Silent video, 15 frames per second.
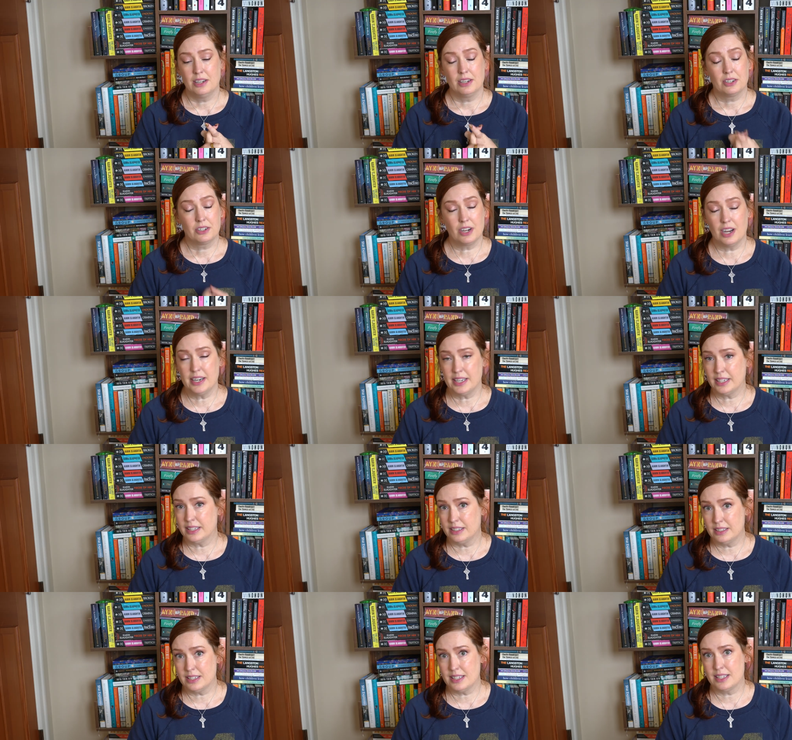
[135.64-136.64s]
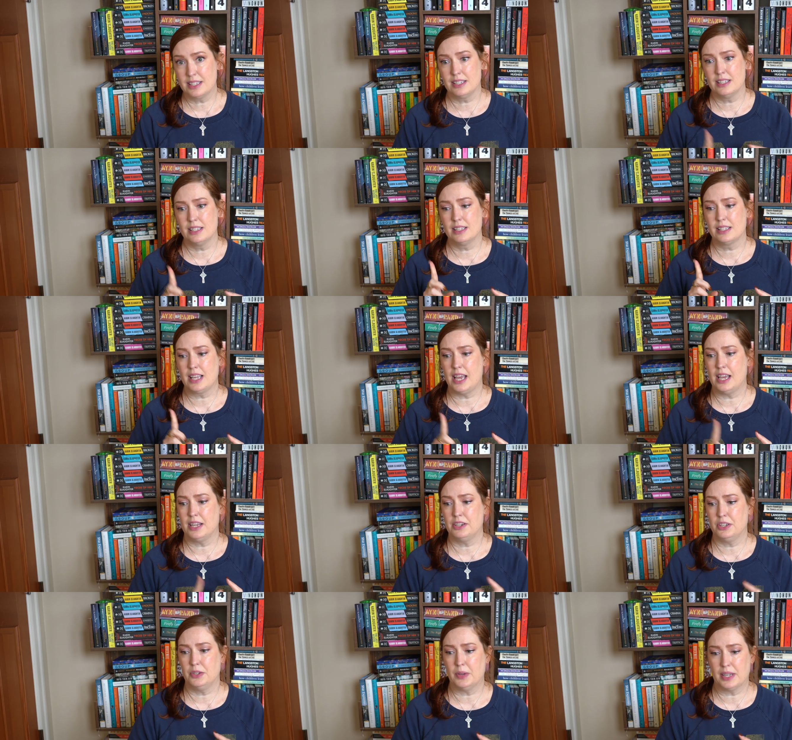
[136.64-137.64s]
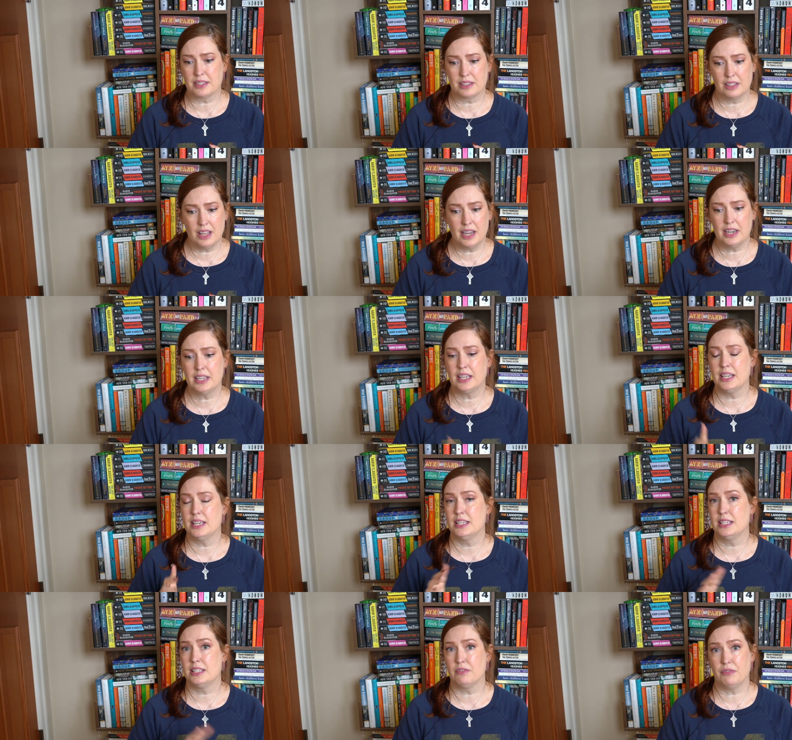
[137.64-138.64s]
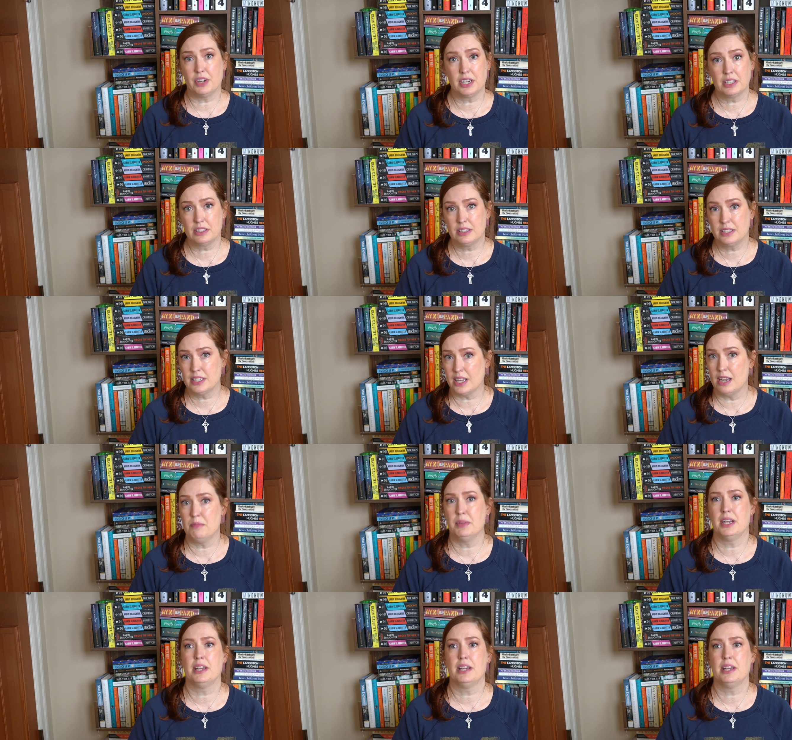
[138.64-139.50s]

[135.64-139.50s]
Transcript: chronic illnesses and who has a lot of kids, very little time and